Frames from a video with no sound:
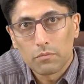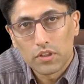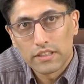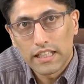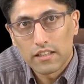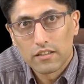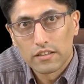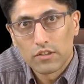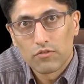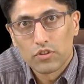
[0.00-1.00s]
the
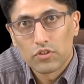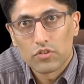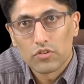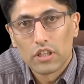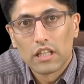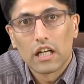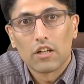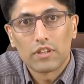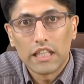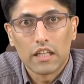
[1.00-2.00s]
particular differences
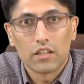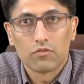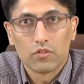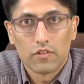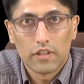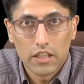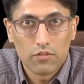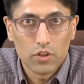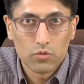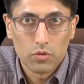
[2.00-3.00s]
of the indiv
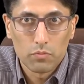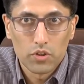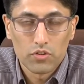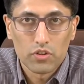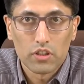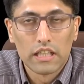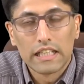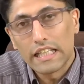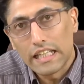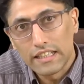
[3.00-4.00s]
individual person,
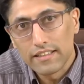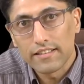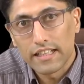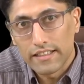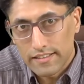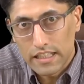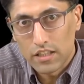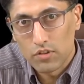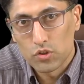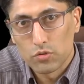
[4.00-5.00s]
in this case, the
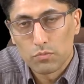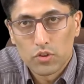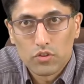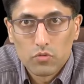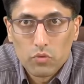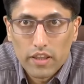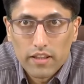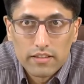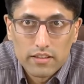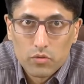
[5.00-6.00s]
individual person
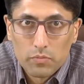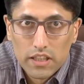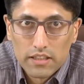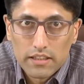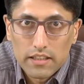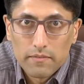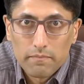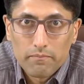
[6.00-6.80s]
with disability.